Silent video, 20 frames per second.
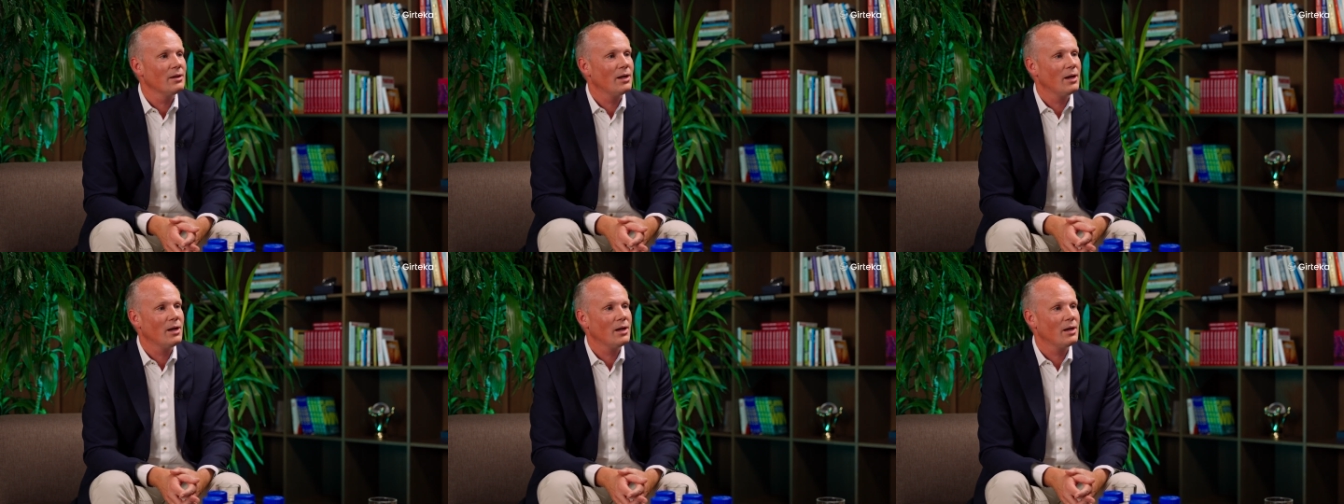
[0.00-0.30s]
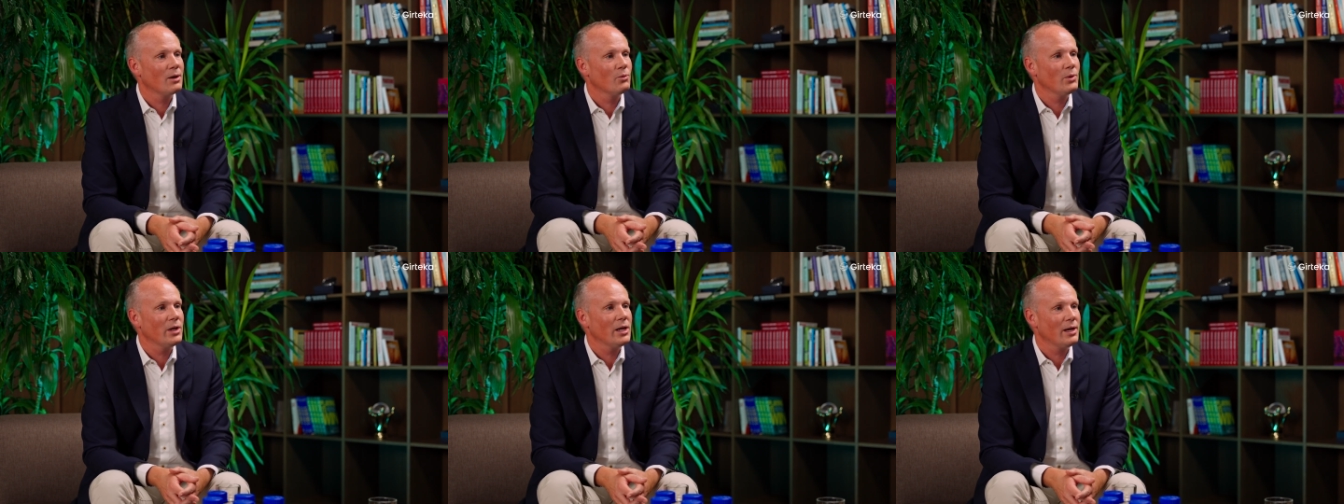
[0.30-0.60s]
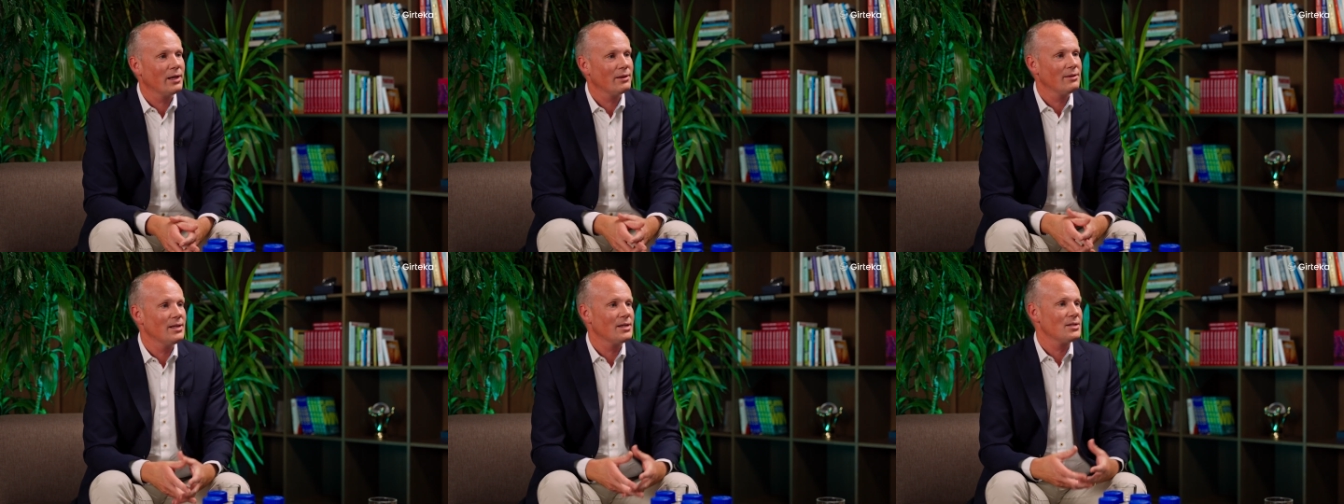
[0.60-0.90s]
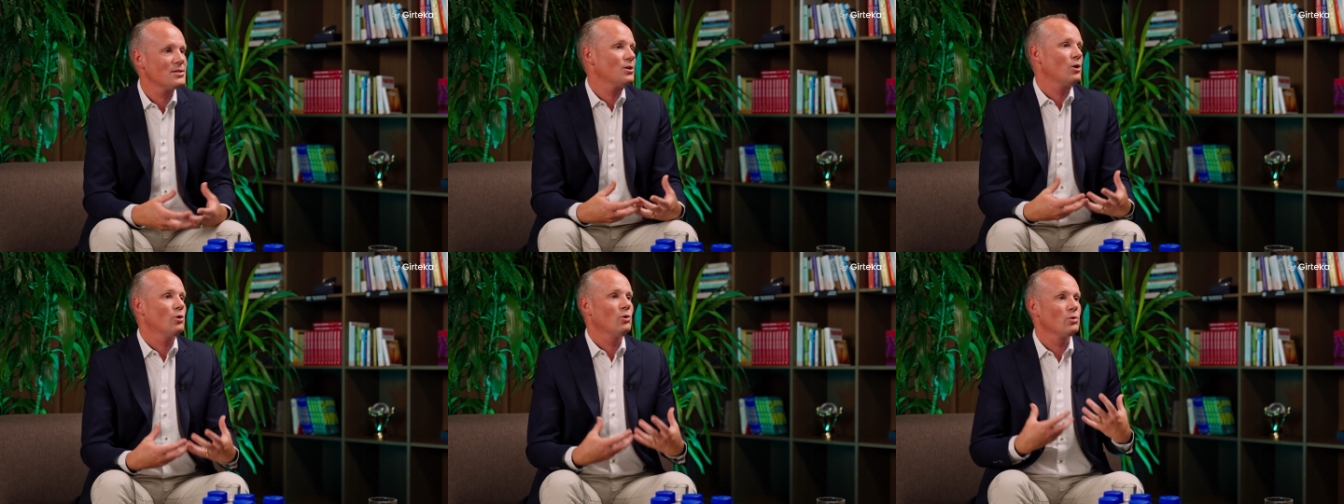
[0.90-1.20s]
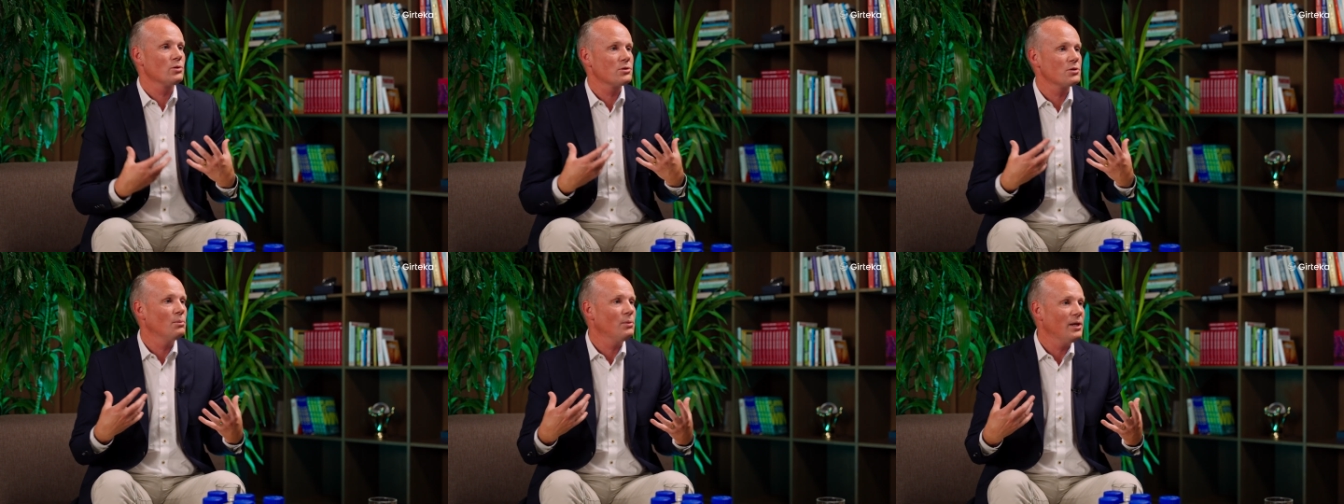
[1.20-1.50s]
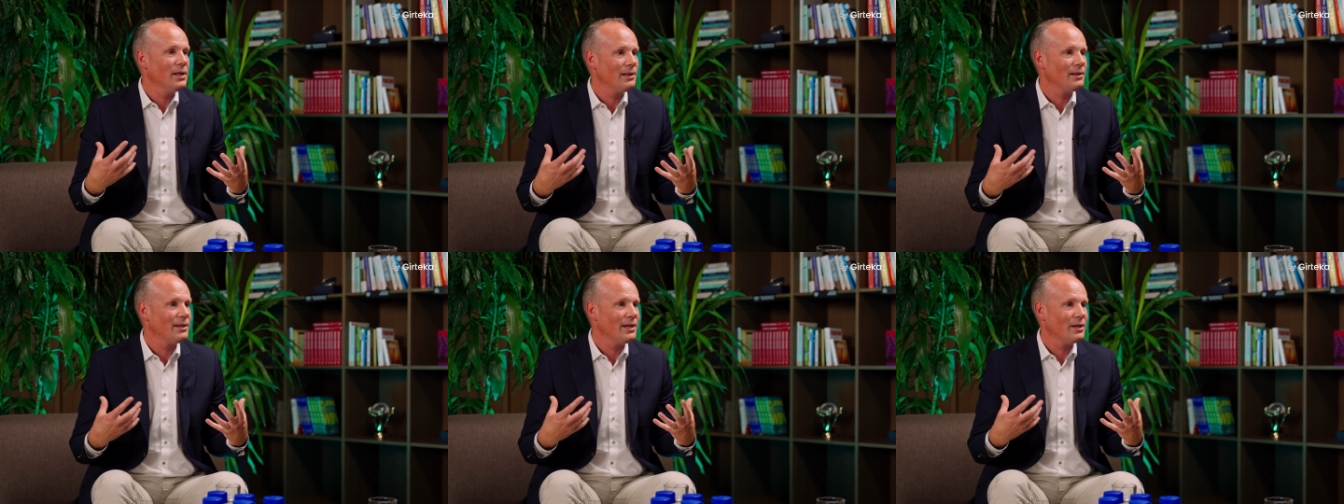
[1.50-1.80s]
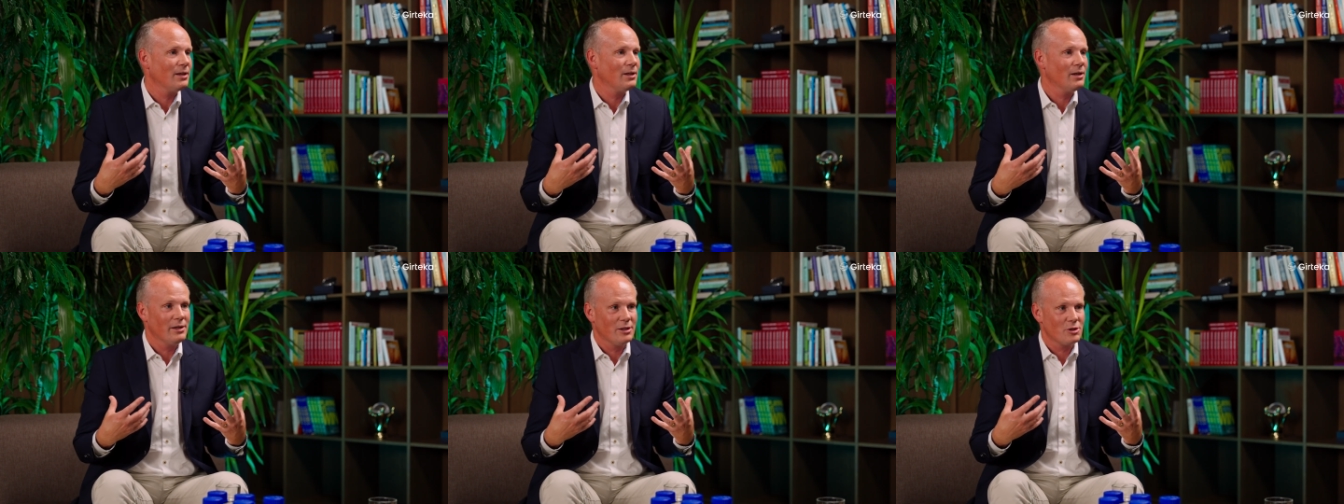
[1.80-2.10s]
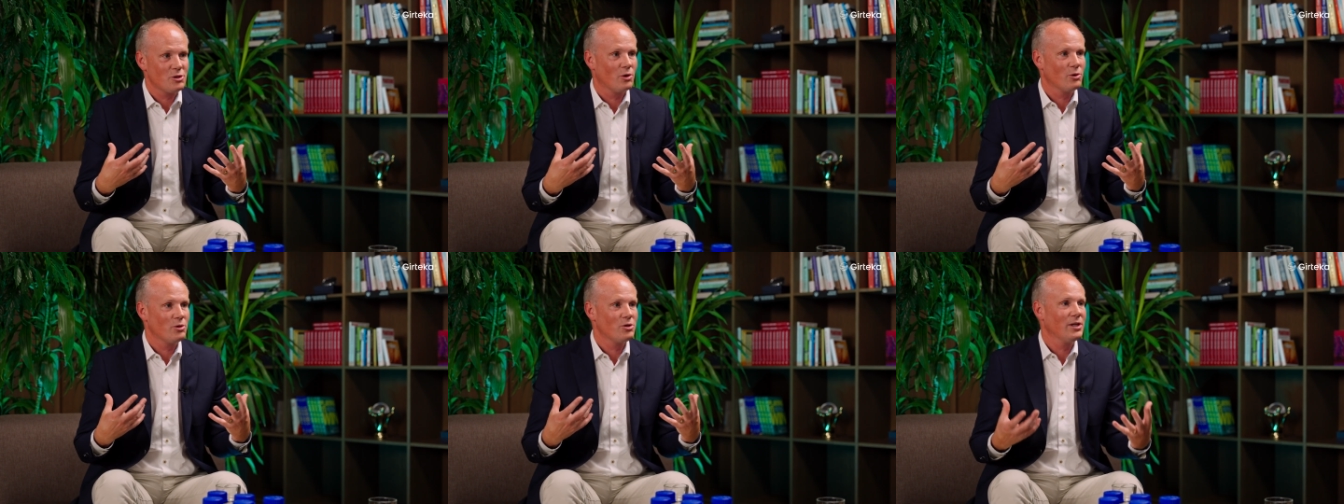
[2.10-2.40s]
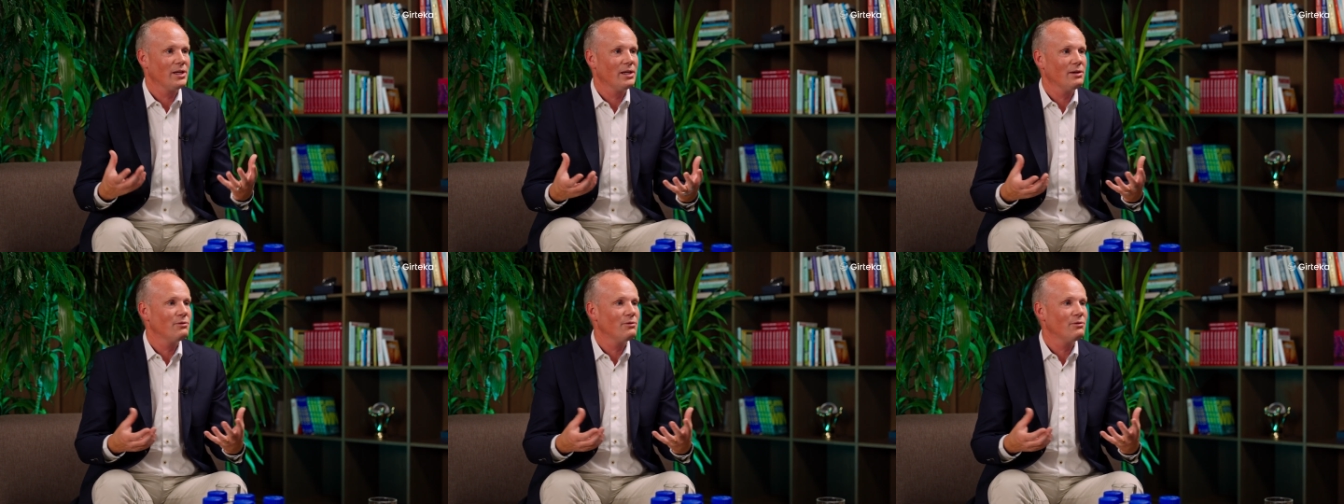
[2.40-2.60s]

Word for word: Uh, we at Neste are also building uh, charging